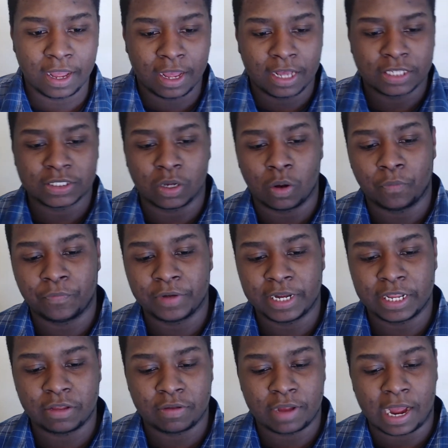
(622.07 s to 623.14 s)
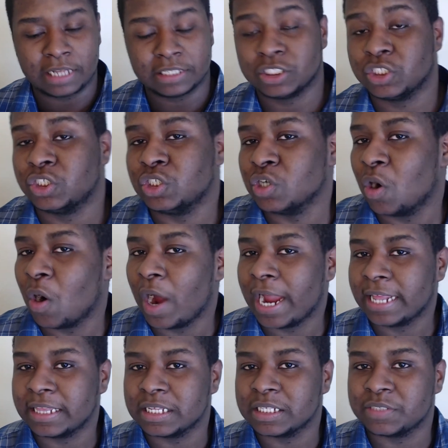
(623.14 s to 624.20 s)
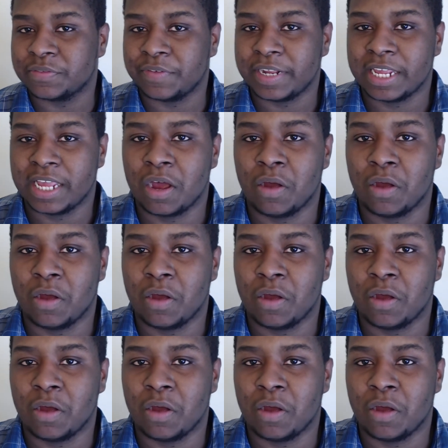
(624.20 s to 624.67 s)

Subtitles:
So hopefully you guys enjoy this video.